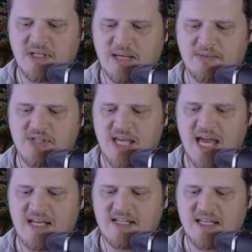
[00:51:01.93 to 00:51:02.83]
we come to the
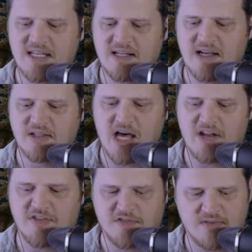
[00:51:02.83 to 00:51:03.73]
end, and a
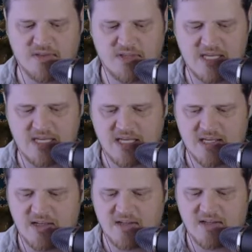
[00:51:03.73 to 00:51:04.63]
lot of the
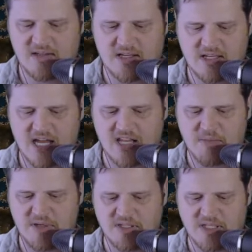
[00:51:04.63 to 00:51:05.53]

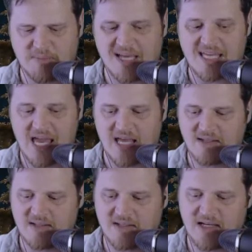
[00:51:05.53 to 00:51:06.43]
build-up
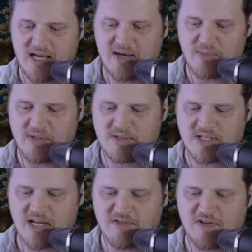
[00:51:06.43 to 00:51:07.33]
again would
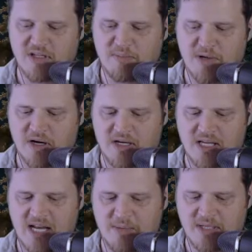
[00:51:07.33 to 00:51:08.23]
kind of fall apart,
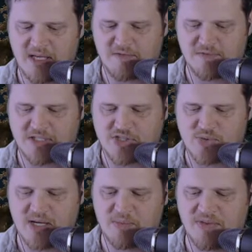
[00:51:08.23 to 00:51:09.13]
and I would get
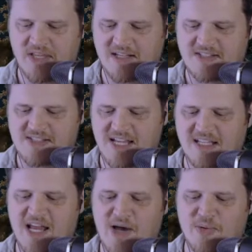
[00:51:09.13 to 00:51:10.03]
frustrated with it, because
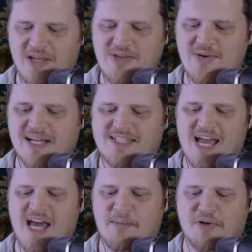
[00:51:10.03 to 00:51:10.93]
no, you guys
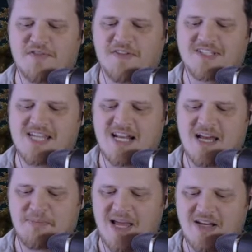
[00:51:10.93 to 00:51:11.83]
had a perfect
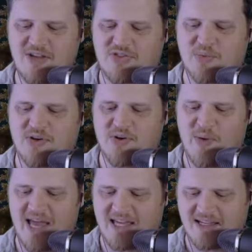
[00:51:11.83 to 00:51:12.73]
setup and you threw it
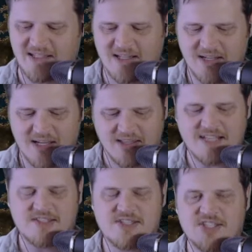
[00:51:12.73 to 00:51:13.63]
away.
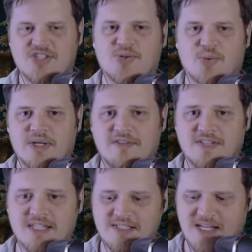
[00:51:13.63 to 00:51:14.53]
That's the story
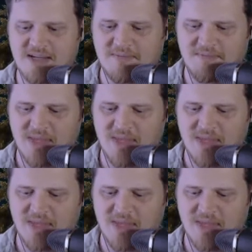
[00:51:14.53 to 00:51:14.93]
of Disney.